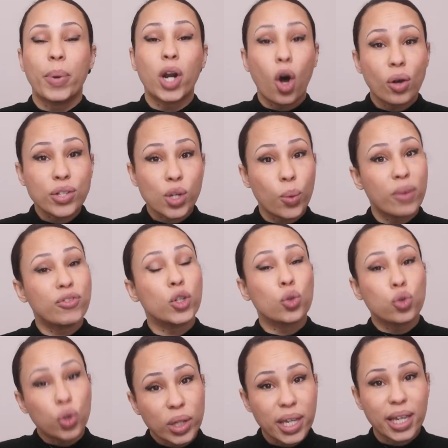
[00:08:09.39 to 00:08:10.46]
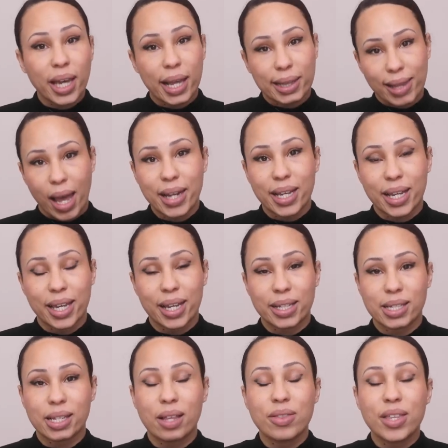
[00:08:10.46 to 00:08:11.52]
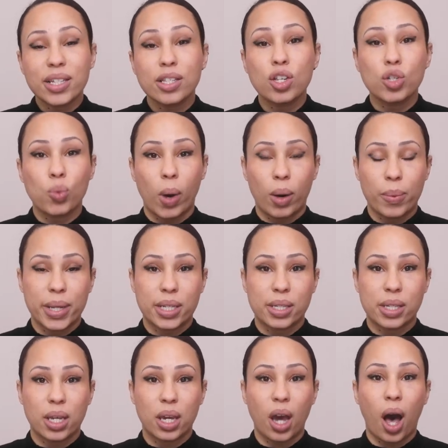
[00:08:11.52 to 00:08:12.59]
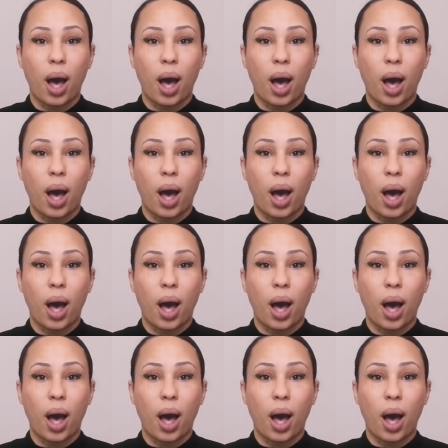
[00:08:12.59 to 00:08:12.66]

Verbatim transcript: But but also if you're looking at lighting kits, this is where we see